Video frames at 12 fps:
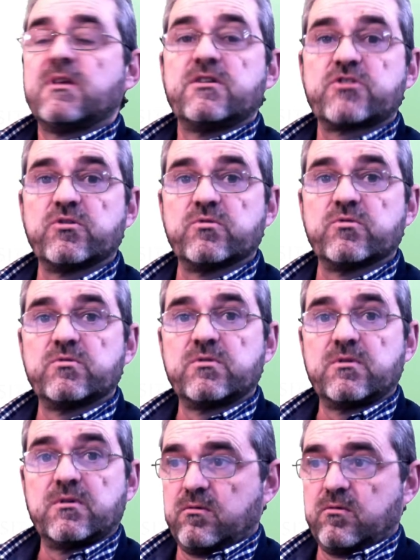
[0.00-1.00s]
So,
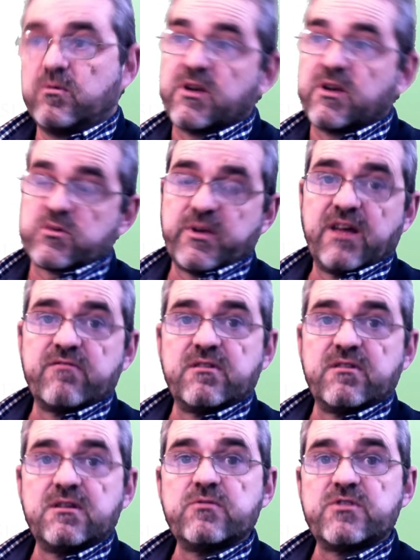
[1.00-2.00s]
once we have the
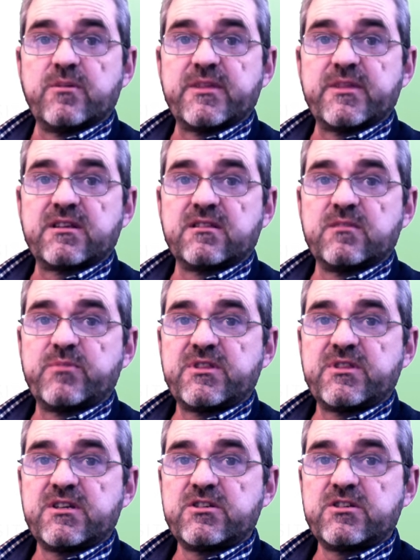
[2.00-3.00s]
new geometric
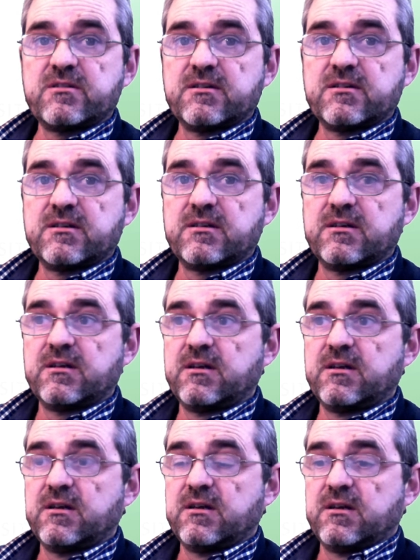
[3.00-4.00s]
interpretation,
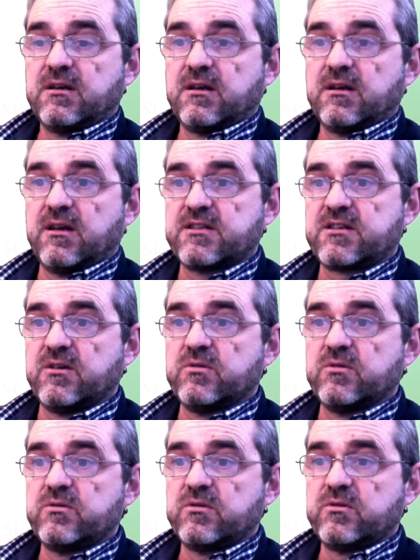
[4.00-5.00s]
let's
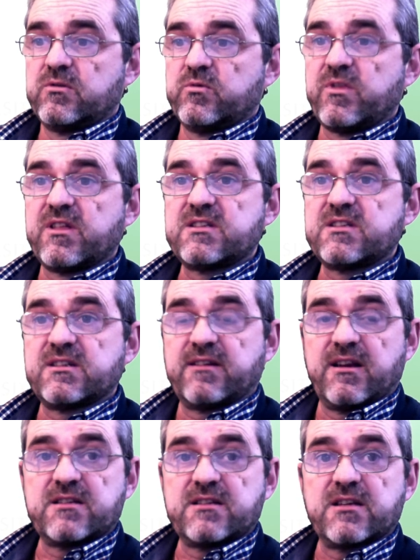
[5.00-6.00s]
go with the
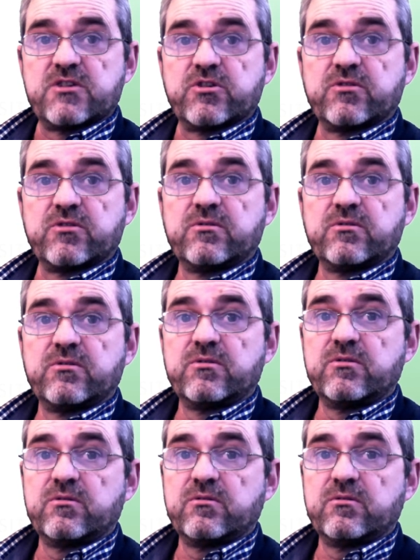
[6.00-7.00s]
generalization
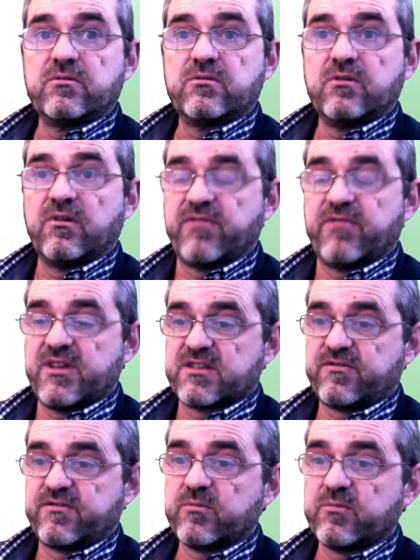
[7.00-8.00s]
of these
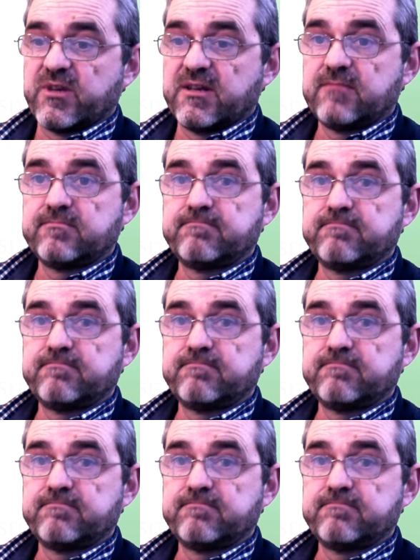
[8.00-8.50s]
formulae.